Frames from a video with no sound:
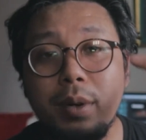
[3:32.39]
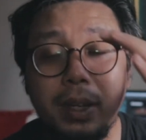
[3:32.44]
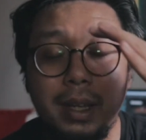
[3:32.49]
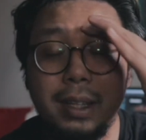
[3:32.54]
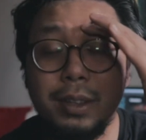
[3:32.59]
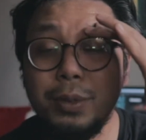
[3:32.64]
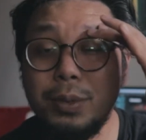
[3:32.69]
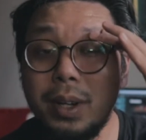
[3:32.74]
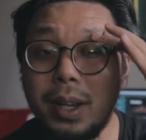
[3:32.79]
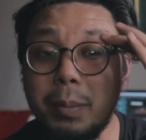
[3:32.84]

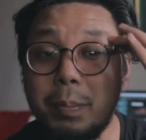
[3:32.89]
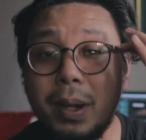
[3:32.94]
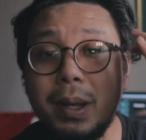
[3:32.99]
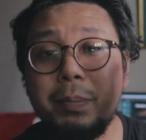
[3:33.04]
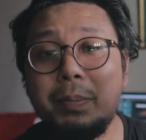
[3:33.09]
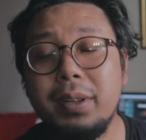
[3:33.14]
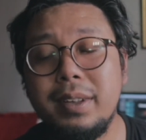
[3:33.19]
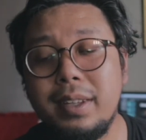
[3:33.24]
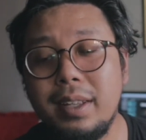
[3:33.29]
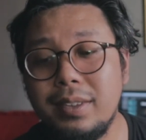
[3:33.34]
Itu adalah yang
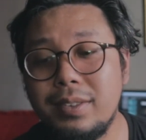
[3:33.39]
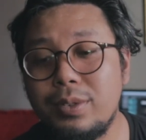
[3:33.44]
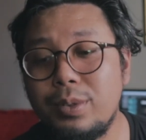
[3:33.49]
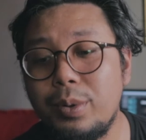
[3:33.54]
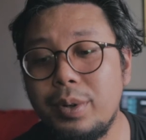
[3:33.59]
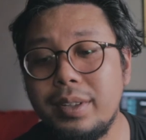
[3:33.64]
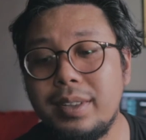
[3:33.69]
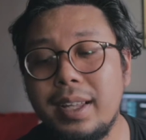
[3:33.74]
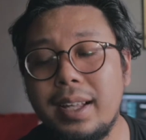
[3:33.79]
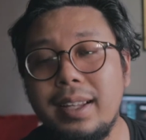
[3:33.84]
paling penting.
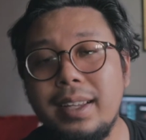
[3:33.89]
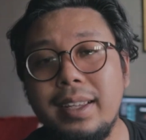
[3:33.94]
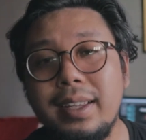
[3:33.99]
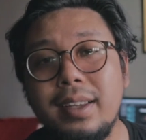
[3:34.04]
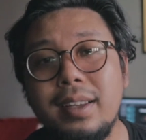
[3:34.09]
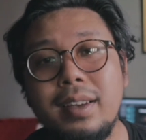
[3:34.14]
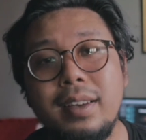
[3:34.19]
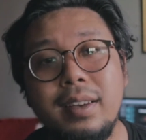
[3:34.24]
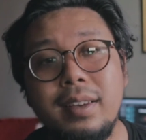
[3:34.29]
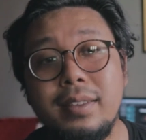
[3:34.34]
Storytelling
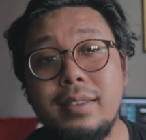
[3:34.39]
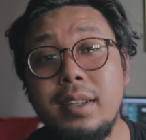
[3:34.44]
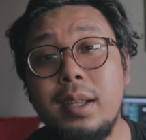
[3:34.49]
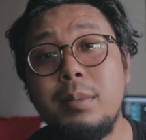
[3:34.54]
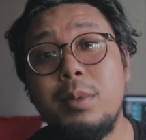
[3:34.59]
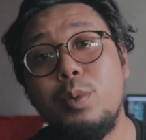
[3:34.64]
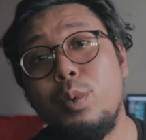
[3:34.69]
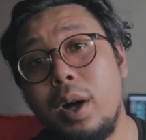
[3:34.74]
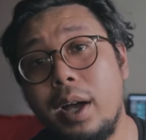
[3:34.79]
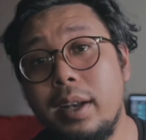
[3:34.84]
is
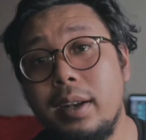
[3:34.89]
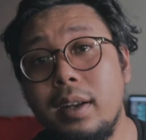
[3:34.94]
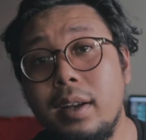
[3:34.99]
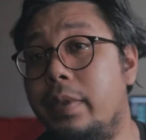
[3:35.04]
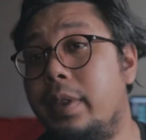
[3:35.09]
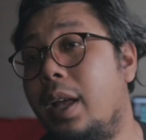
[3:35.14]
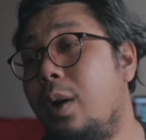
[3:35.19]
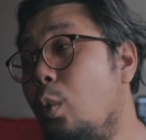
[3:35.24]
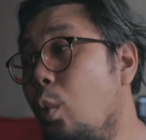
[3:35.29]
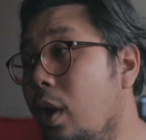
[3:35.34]
number one.
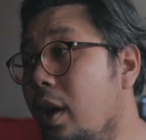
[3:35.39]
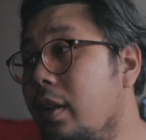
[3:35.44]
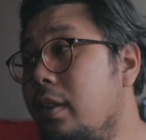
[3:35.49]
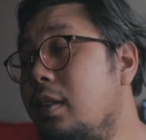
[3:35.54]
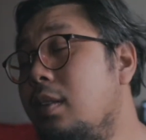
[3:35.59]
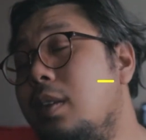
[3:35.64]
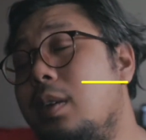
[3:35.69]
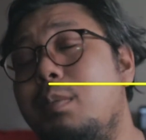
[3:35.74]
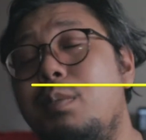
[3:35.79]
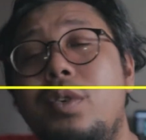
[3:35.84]
Now, while
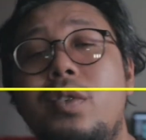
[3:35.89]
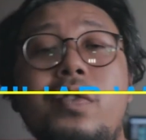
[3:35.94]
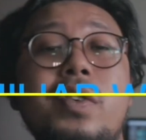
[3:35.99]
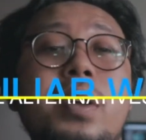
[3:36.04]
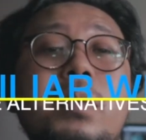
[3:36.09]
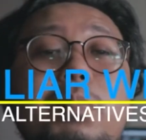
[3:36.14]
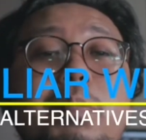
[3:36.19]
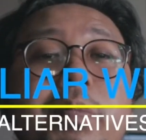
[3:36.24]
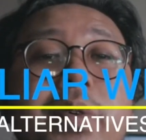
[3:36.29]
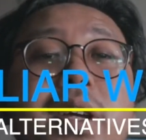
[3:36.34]
doing
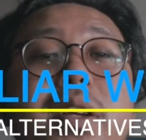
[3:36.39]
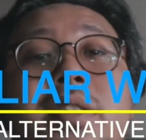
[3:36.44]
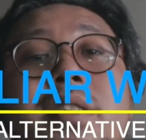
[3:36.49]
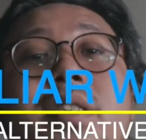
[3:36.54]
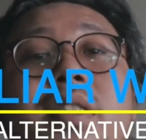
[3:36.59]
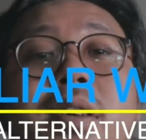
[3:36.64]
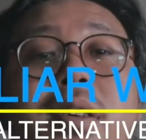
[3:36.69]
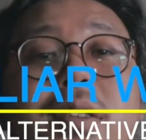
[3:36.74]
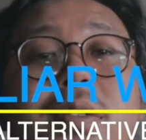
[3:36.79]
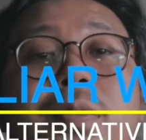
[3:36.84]
moving
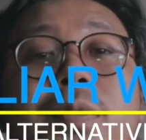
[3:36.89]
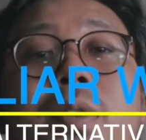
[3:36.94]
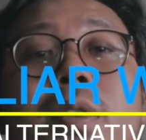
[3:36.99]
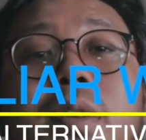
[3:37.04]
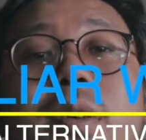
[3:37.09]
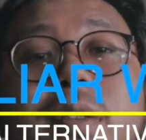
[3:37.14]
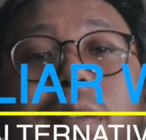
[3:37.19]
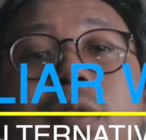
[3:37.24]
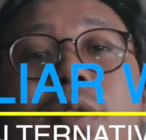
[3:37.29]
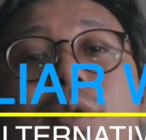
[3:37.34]
pictures
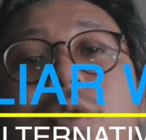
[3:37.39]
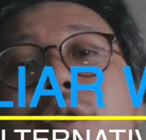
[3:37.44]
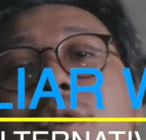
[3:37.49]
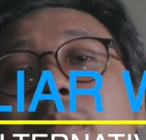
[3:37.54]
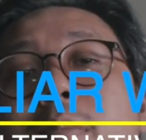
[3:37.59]
for your social